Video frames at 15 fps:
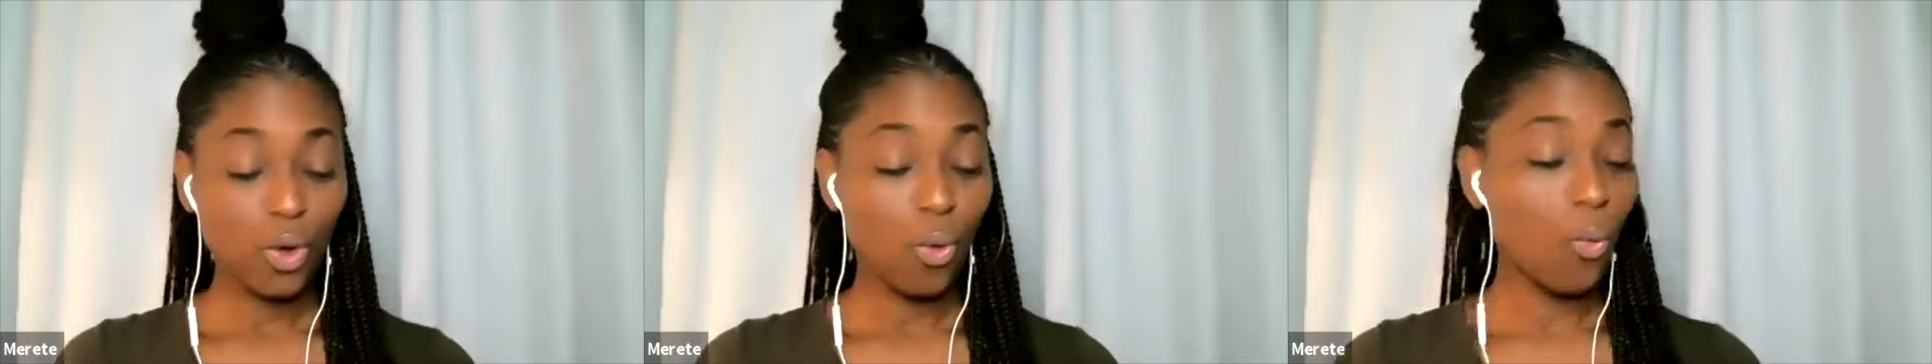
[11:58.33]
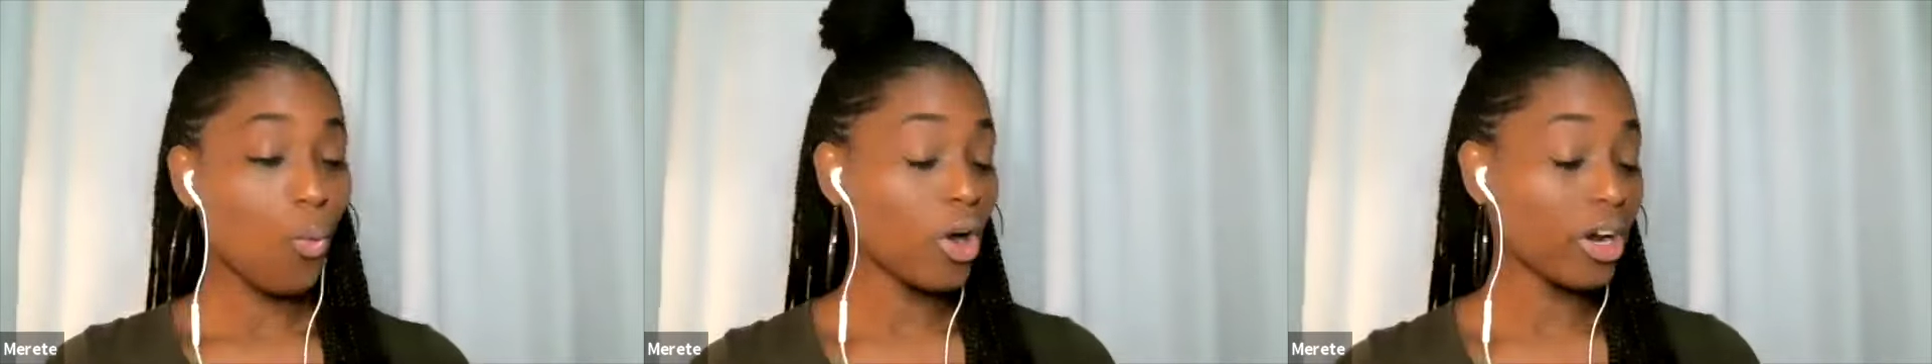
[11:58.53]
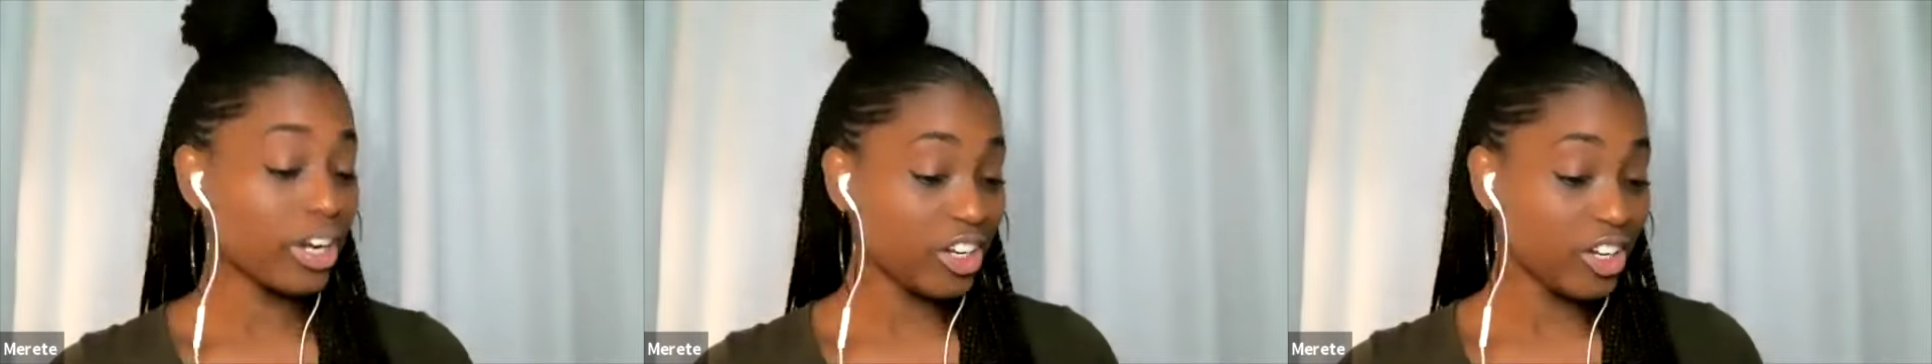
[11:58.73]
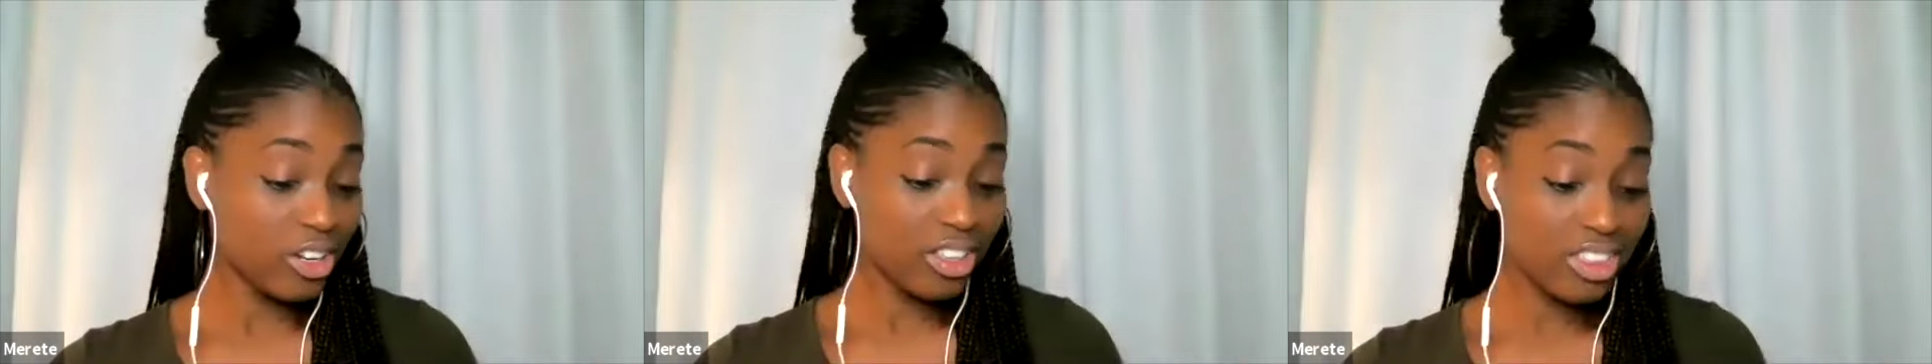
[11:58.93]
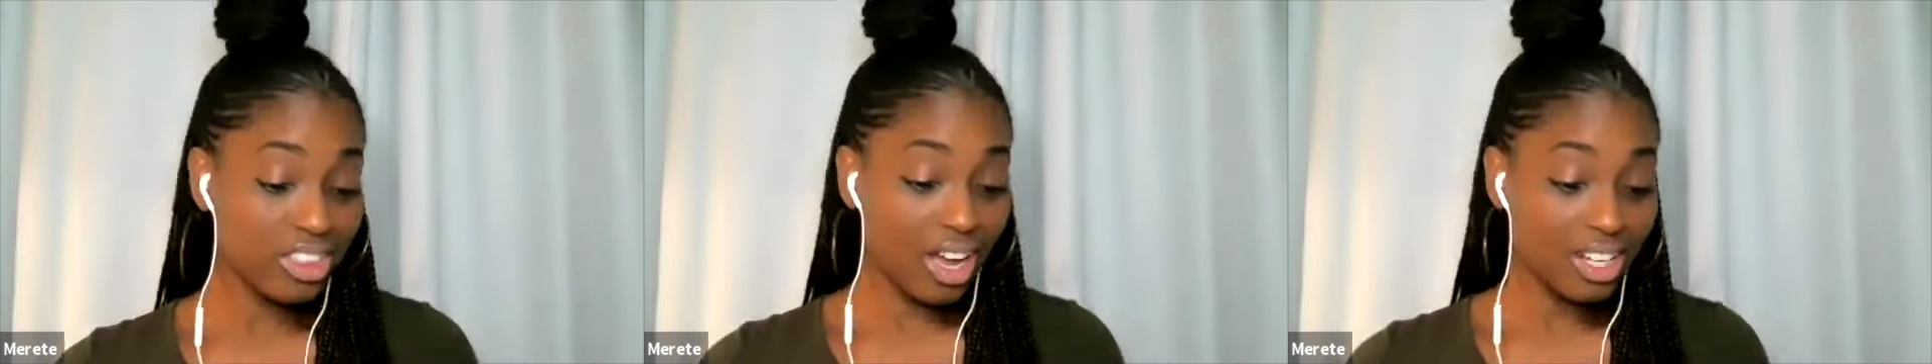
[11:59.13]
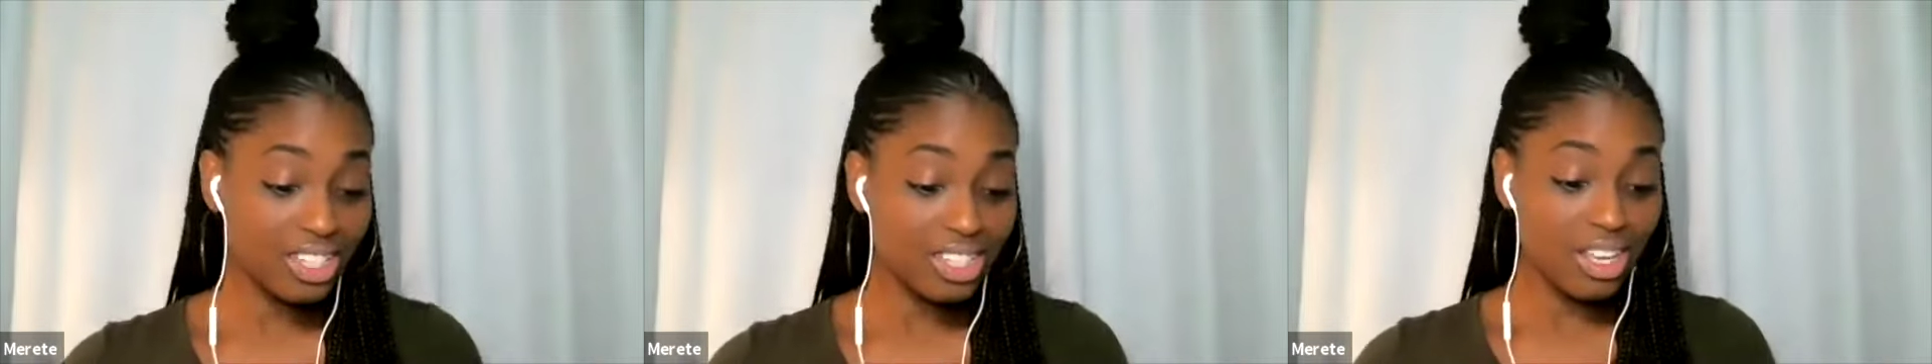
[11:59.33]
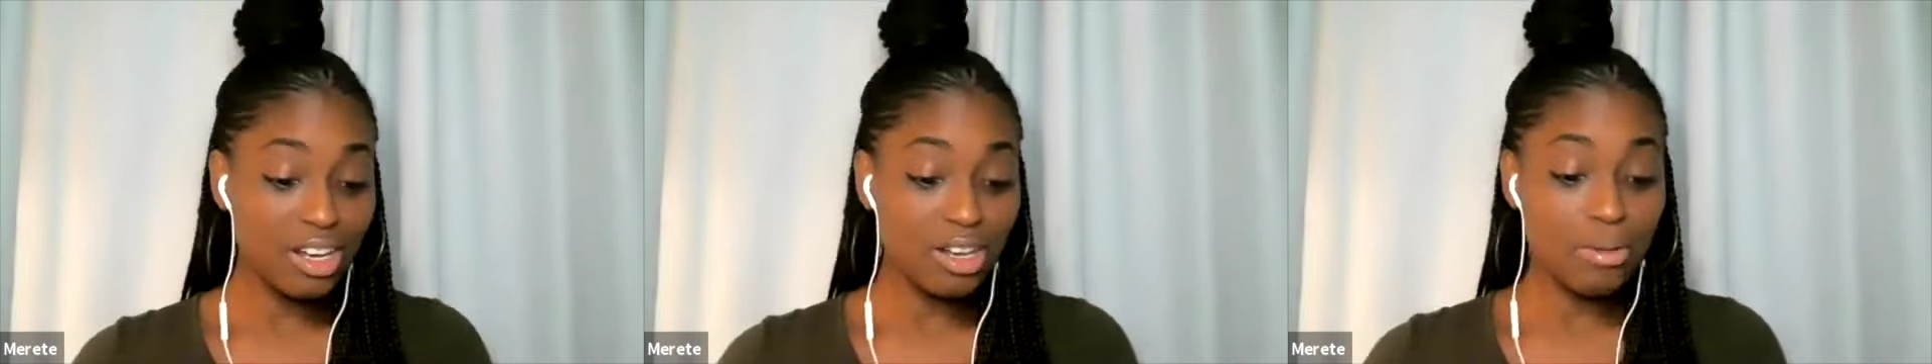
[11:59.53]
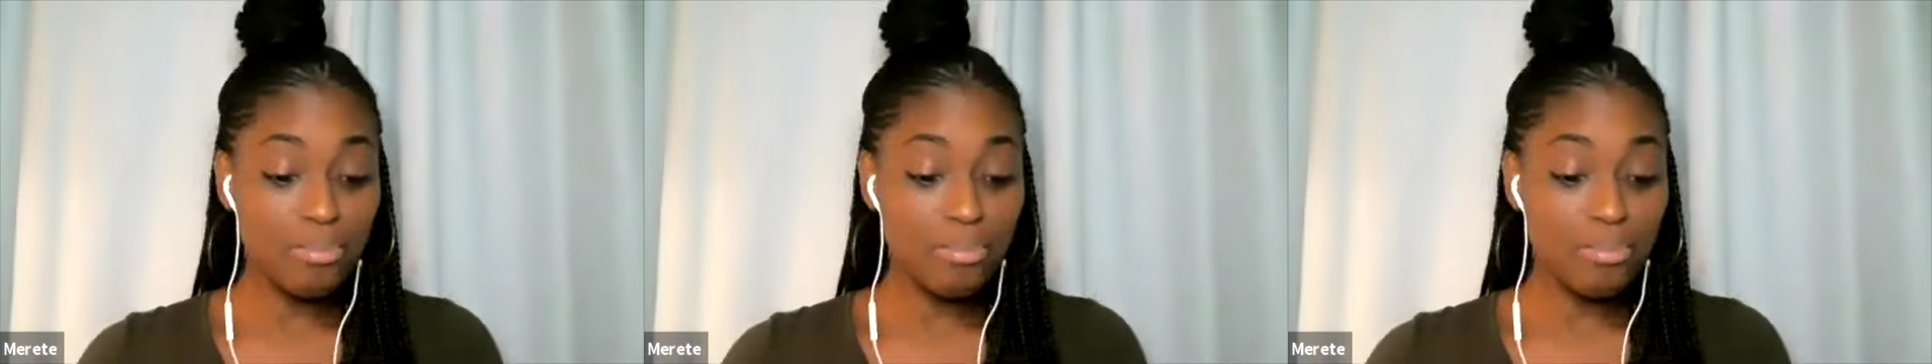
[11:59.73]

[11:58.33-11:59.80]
What are your thoughts on the